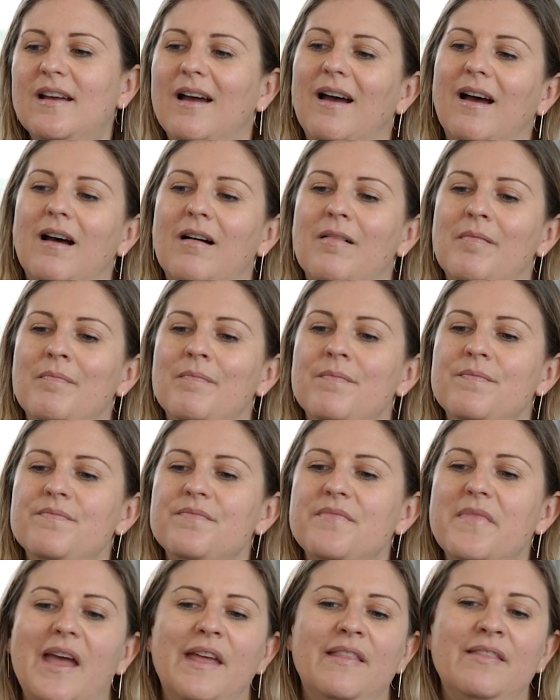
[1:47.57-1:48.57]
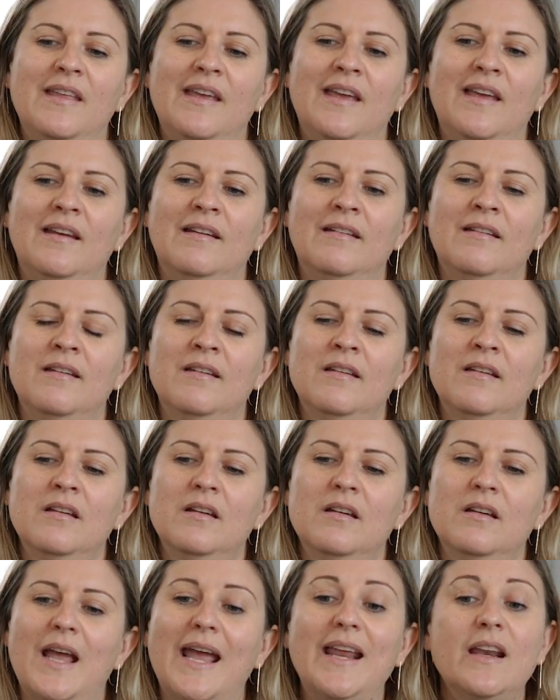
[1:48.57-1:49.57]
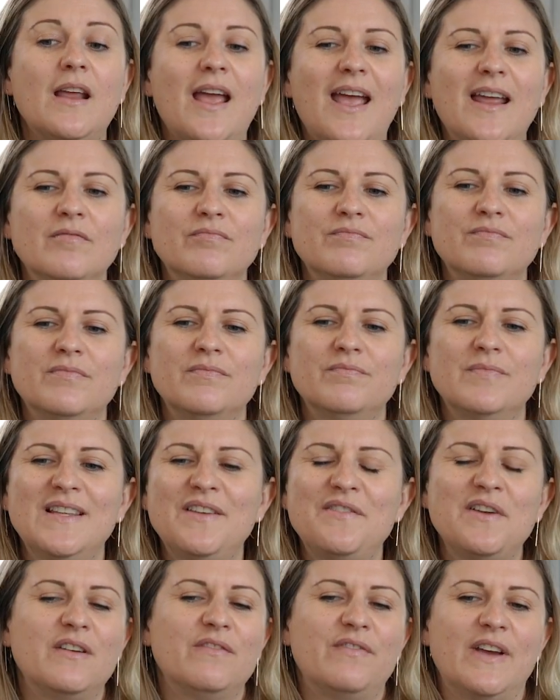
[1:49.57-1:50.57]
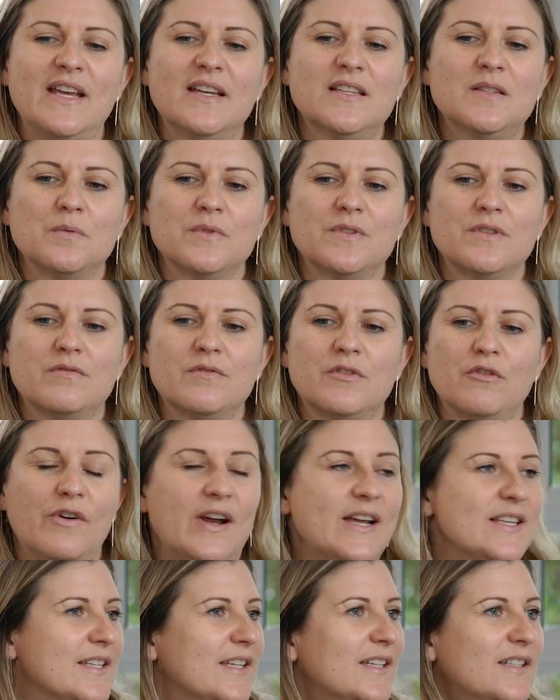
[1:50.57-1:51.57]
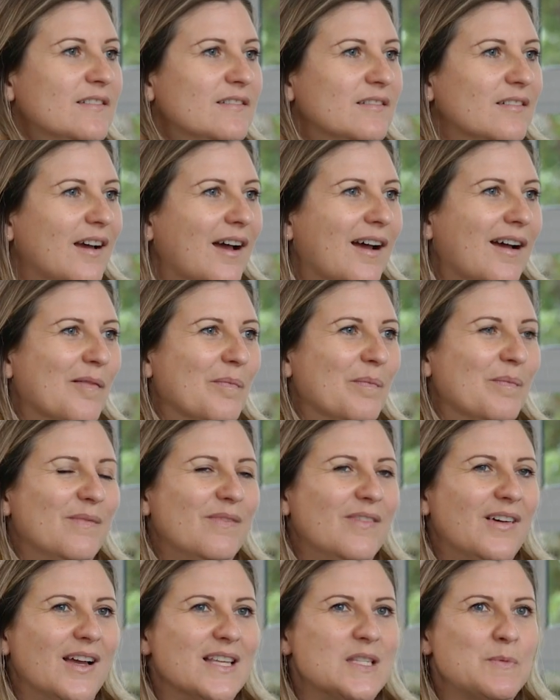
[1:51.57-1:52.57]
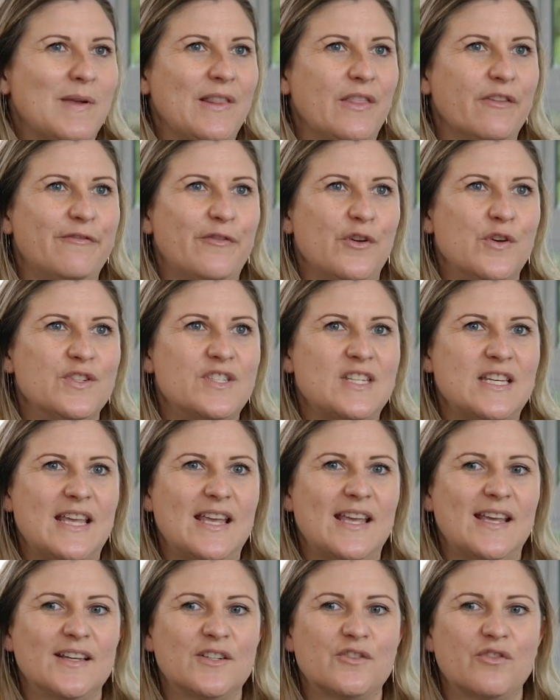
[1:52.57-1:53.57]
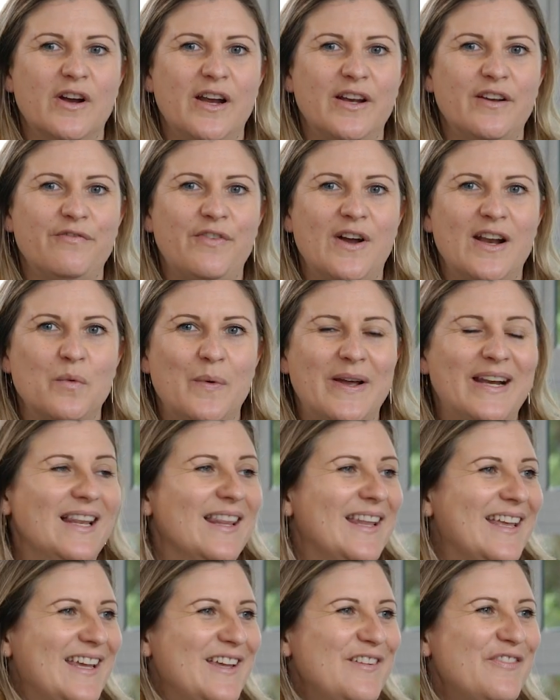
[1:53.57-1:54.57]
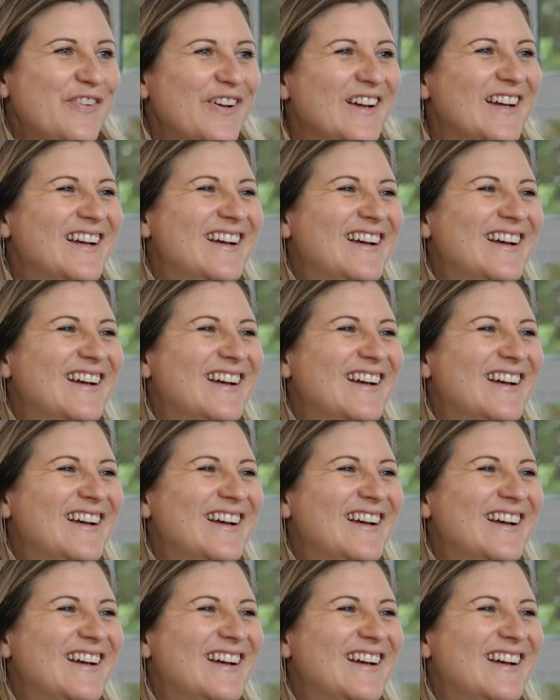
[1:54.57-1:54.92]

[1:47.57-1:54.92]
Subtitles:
And living in Vegas was crazy. I spent the first year trying to find a way to leave.